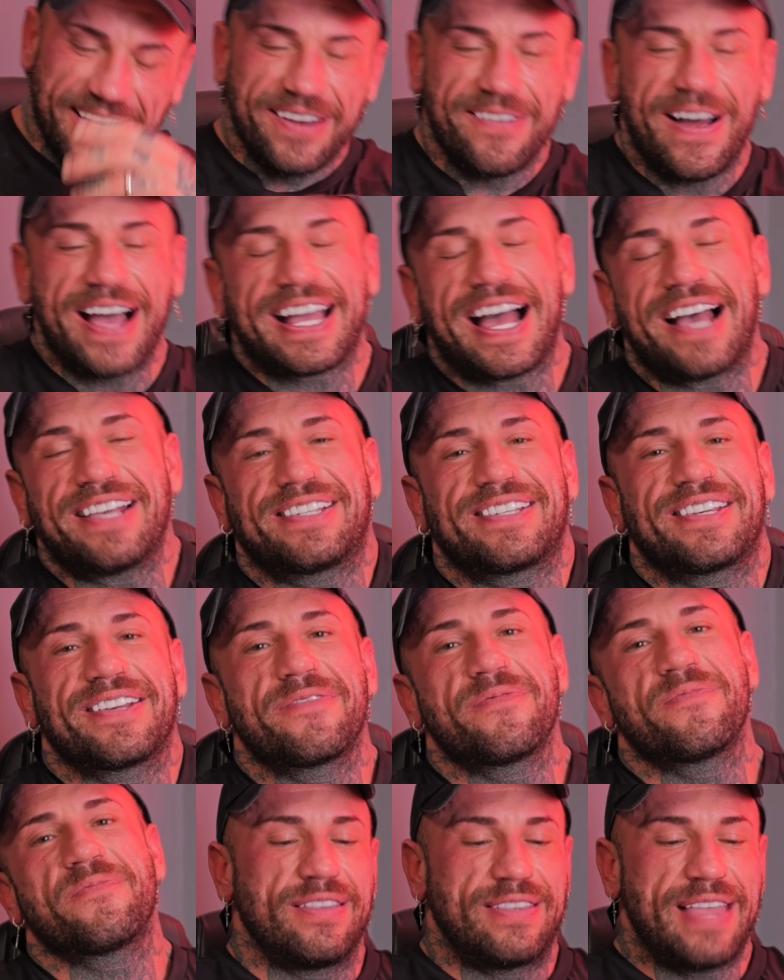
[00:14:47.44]
Right guys,
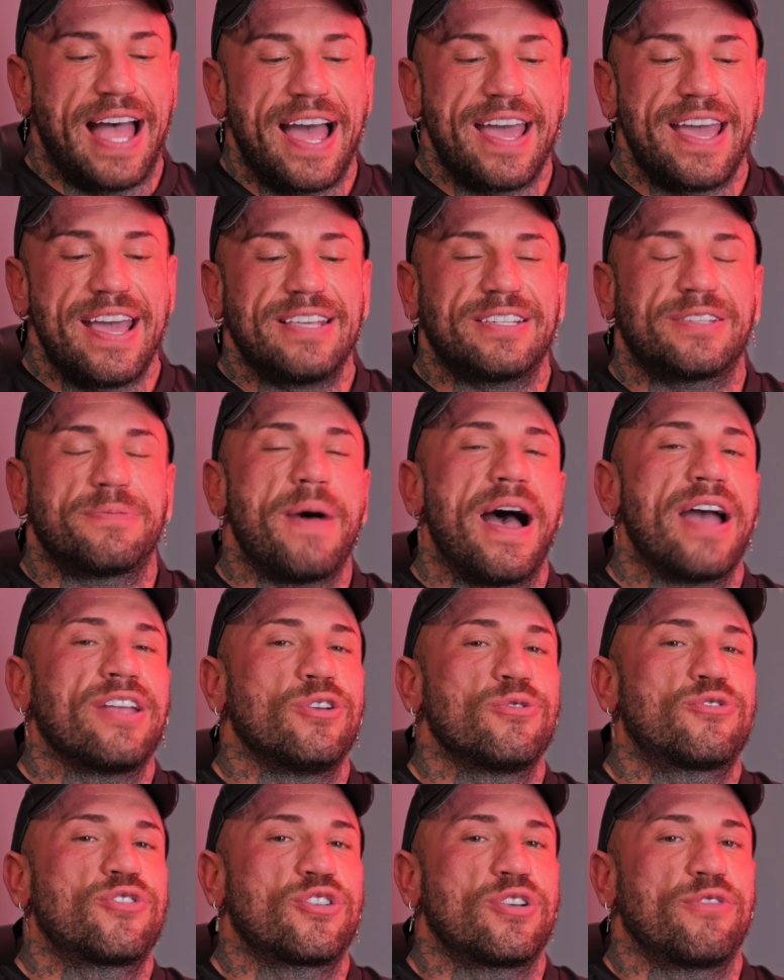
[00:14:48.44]
that is my
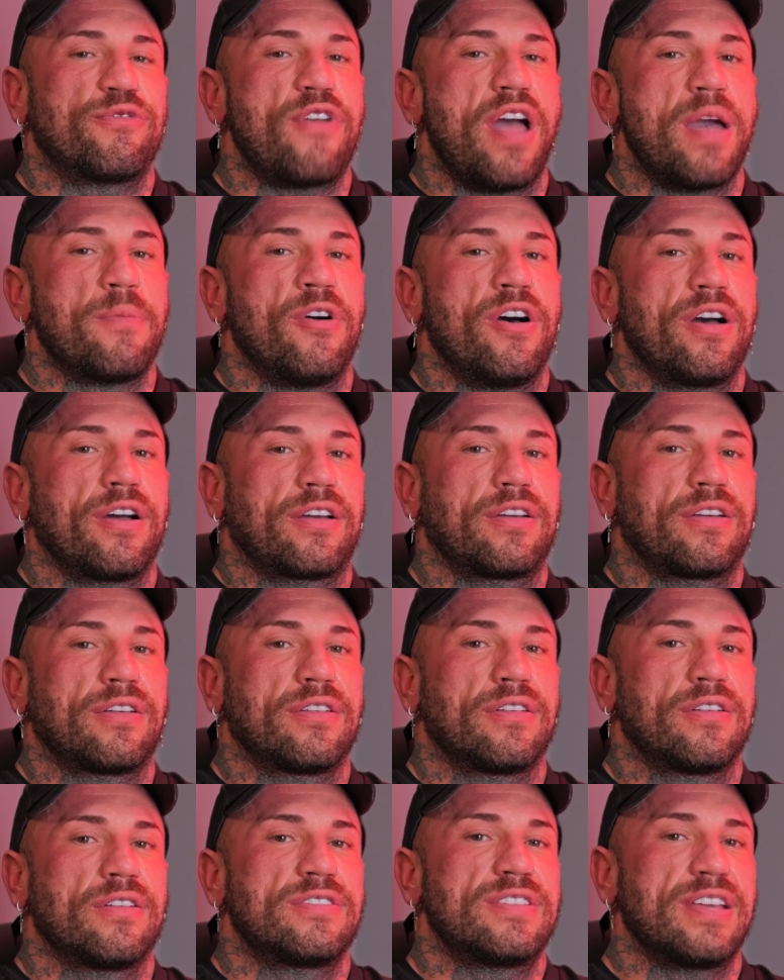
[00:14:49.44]
nutrition framework
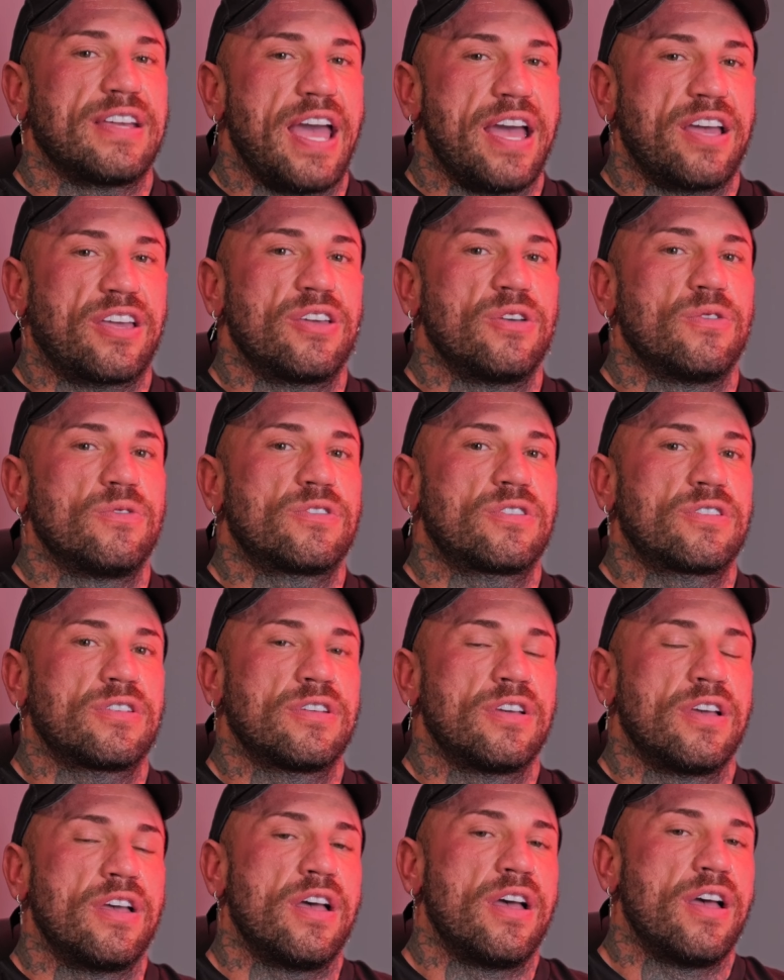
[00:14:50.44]
to get huge.